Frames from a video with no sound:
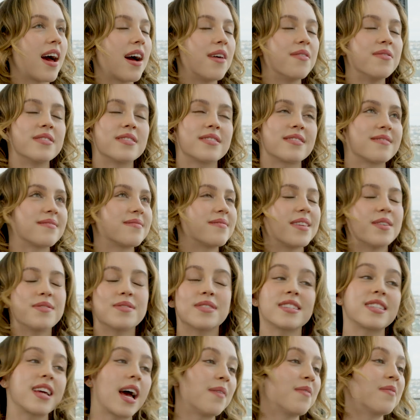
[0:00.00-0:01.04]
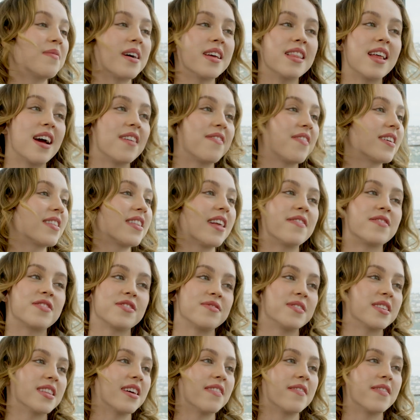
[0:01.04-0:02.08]
like, I was, it was a time of my life. I'd love
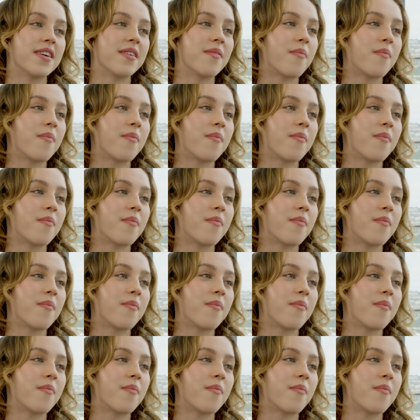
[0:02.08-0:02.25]
to relive